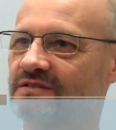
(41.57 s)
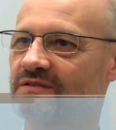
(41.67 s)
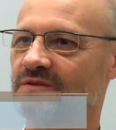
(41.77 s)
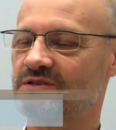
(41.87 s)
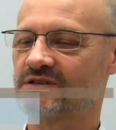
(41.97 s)

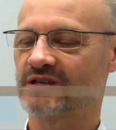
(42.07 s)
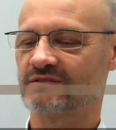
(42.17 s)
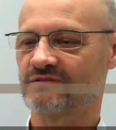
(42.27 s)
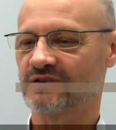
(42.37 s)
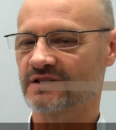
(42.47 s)
because it
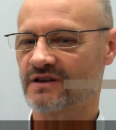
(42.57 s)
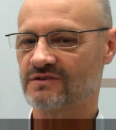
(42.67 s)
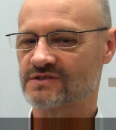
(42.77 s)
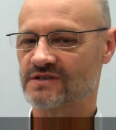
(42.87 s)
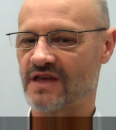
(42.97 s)
really
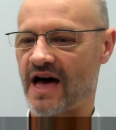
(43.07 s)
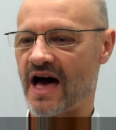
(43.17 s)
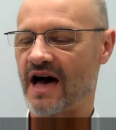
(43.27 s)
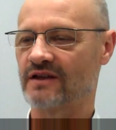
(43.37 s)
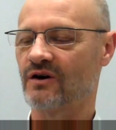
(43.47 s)
goes to the
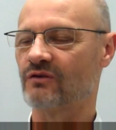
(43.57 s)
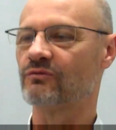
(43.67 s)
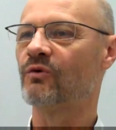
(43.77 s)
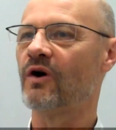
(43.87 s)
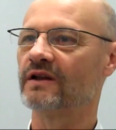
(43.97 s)
heart of
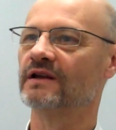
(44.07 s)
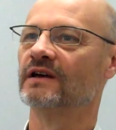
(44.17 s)
what